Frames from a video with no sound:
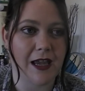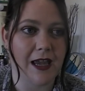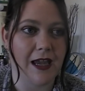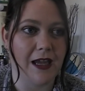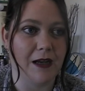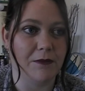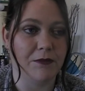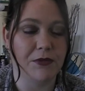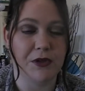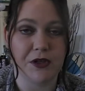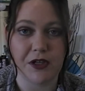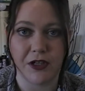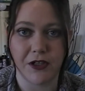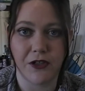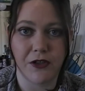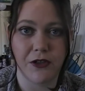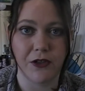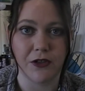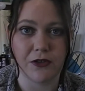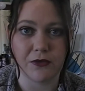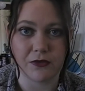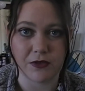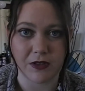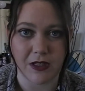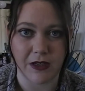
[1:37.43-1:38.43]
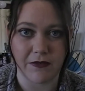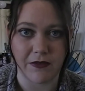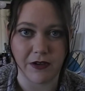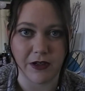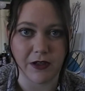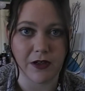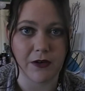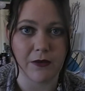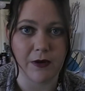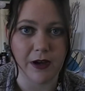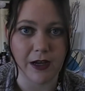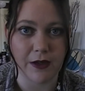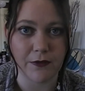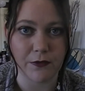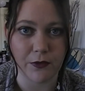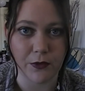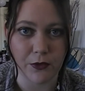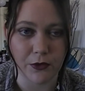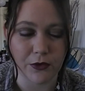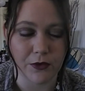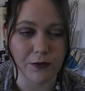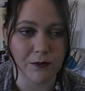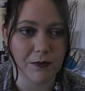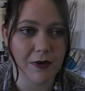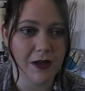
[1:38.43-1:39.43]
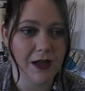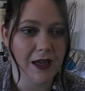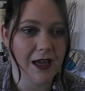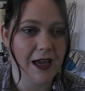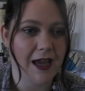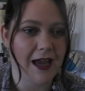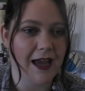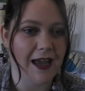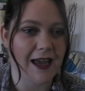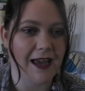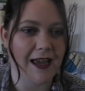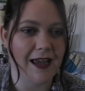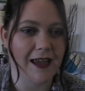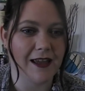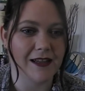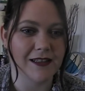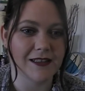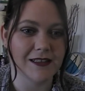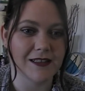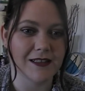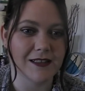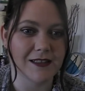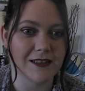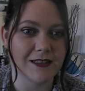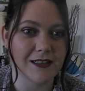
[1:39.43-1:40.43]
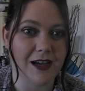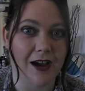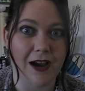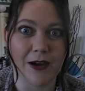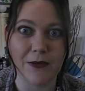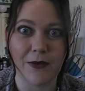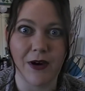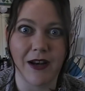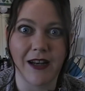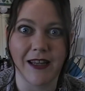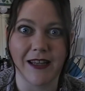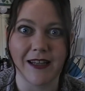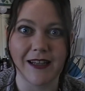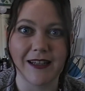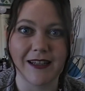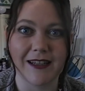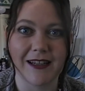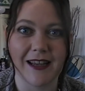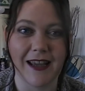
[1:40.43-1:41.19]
and Beauty News was giving it away for them, and I won it.